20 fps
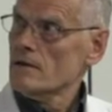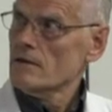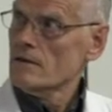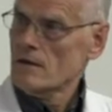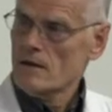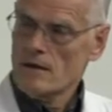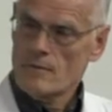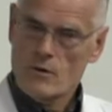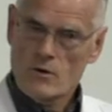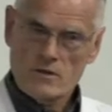
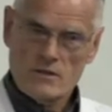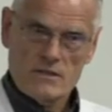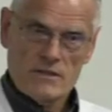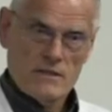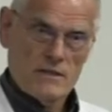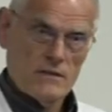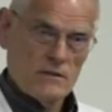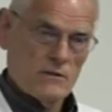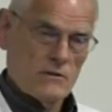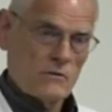
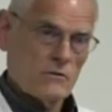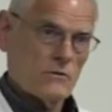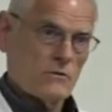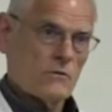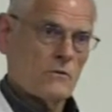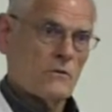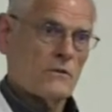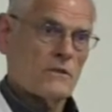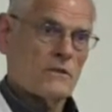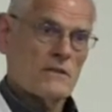amoxicillin
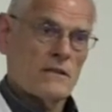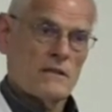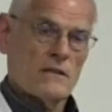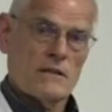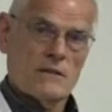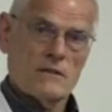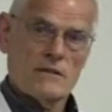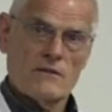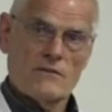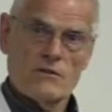or
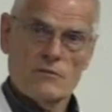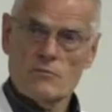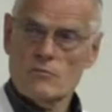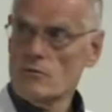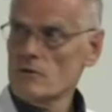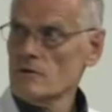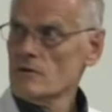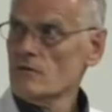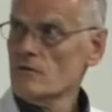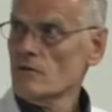other
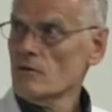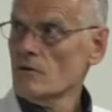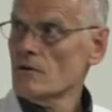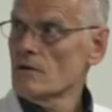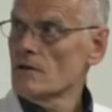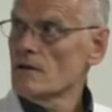cephalosporins for